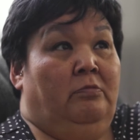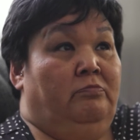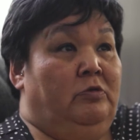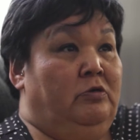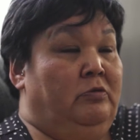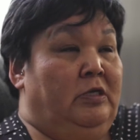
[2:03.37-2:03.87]

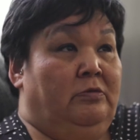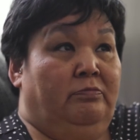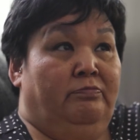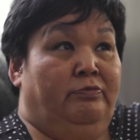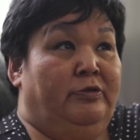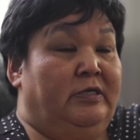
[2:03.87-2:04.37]
you
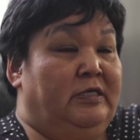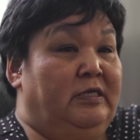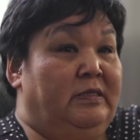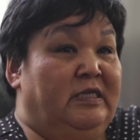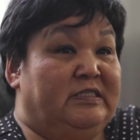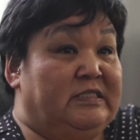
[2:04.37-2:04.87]
can put it
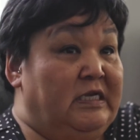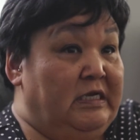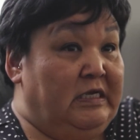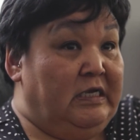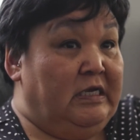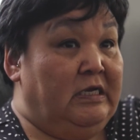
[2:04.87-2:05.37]
in the
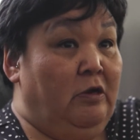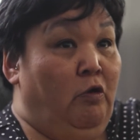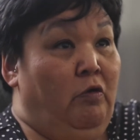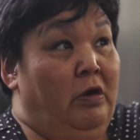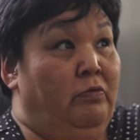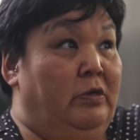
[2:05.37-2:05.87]
sink,
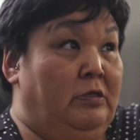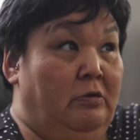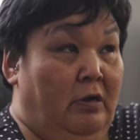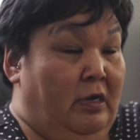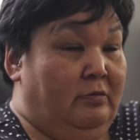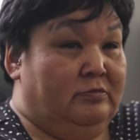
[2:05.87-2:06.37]
or when
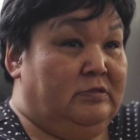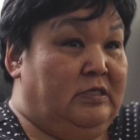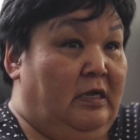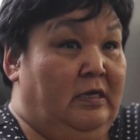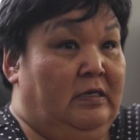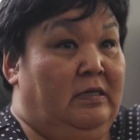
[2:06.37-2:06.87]
you're
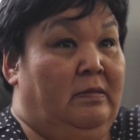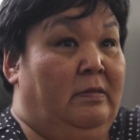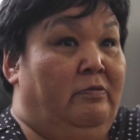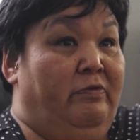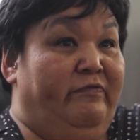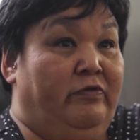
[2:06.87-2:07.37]
outside in
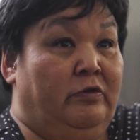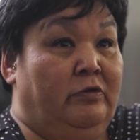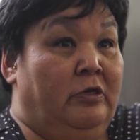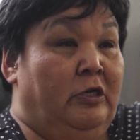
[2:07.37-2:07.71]
the river,